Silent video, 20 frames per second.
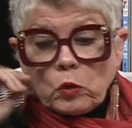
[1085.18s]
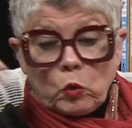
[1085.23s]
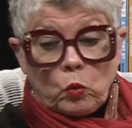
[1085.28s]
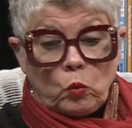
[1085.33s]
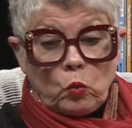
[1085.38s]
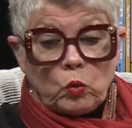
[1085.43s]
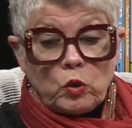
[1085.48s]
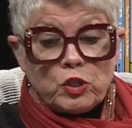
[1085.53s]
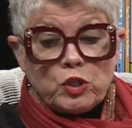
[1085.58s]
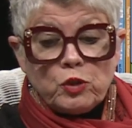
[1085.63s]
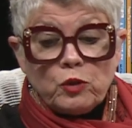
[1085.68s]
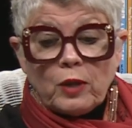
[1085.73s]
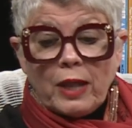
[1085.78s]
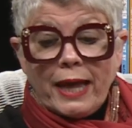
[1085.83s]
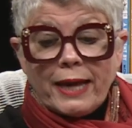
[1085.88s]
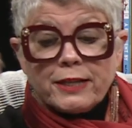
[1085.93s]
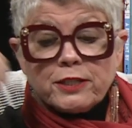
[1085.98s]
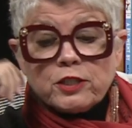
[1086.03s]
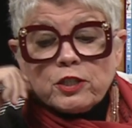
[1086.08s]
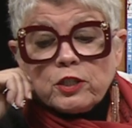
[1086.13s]
would you
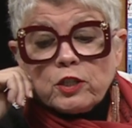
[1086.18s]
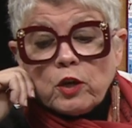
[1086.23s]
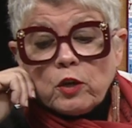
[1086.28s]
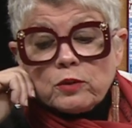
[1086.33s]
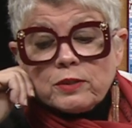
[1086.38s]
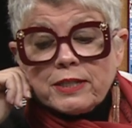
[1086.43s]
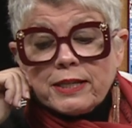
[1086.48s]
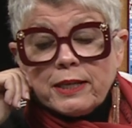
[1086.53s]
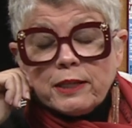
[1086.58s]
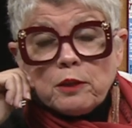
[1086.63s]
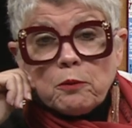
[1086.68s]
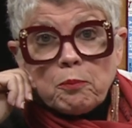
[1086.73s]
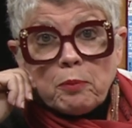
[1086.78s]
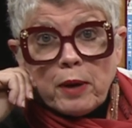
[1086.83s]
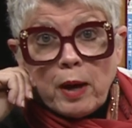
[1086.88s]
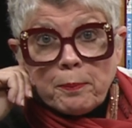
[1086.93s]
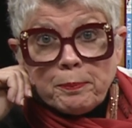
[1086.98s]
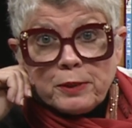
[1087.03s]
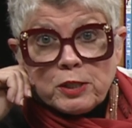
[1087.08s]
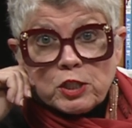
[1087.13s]
like to go see the
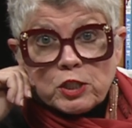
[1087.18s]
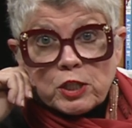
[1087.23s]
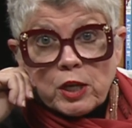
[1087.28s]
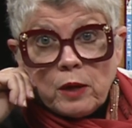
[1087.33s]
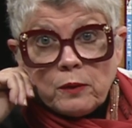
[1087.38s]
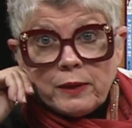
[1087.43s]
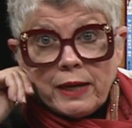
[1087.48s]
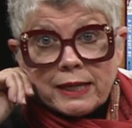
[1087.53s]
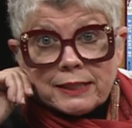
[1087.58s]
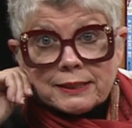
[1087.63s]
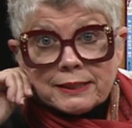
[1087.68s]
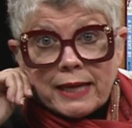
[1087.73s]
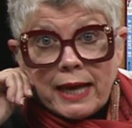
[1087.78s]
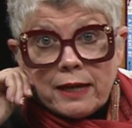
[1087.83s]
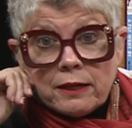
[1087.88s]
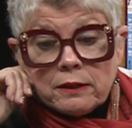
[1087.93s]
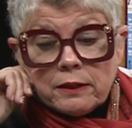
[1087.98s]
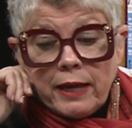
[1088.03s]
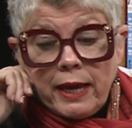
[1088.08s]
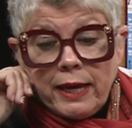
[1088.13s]
puppet show next
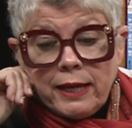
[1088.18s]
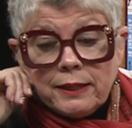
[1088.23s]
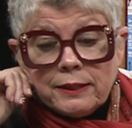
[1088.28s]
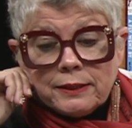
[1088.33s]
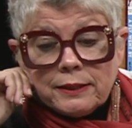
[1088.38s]
Saturday?